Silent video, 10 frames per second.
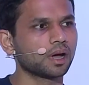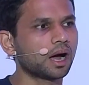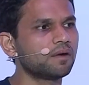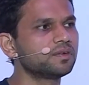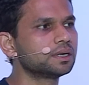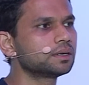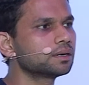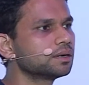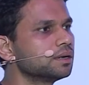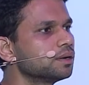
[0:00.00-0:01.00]
after
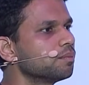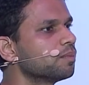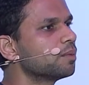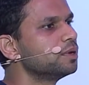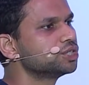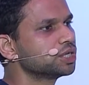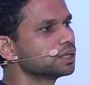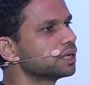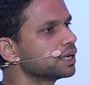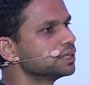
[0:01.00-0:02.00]
publishing
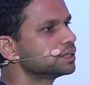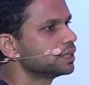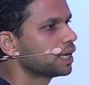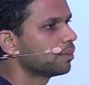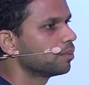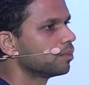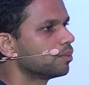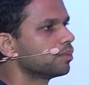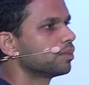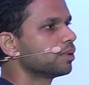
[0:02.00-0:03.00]
their Instant App.
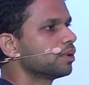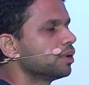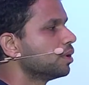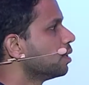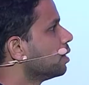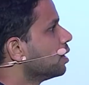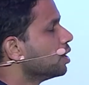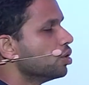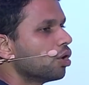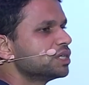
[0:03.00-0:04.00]

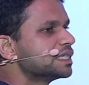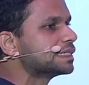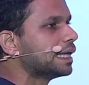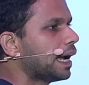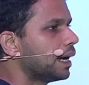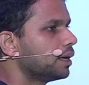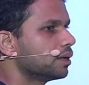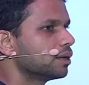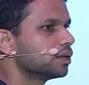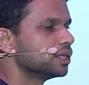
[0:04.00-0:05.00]
Not just that,
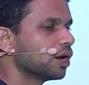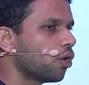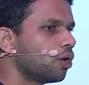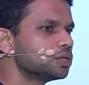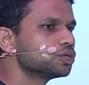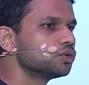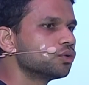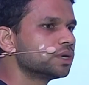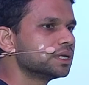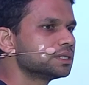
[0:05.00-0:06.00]
they also
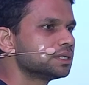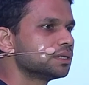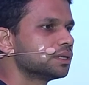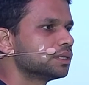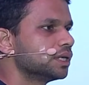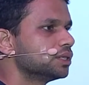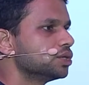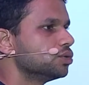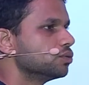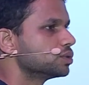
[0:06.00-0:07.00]
noticed that the
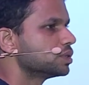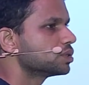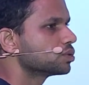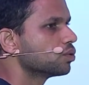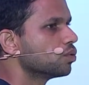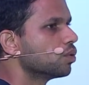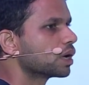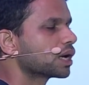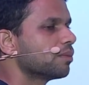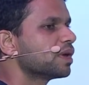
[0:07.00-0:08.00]
users who are
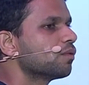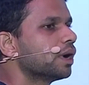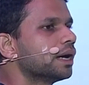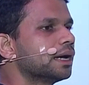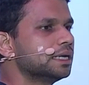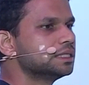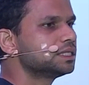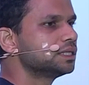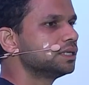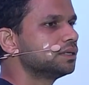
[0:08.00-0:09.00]
coming via
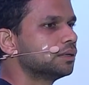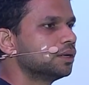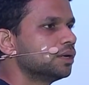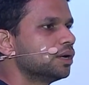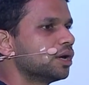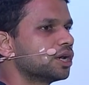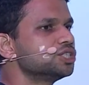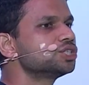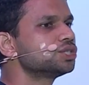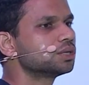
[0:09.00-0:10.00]
Instant
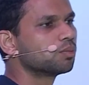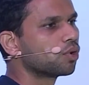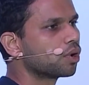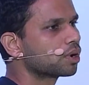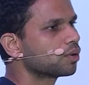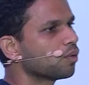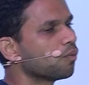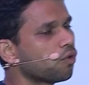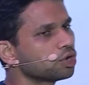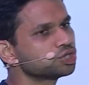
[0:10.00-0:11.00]
register more,
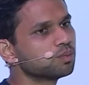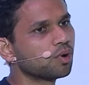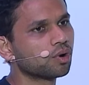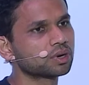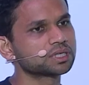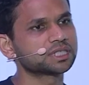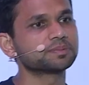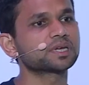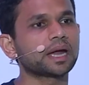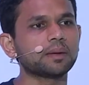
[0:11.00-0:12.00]
watch more,
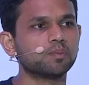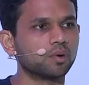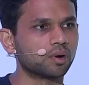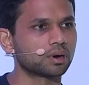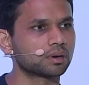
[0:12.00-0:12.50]
subscribe more.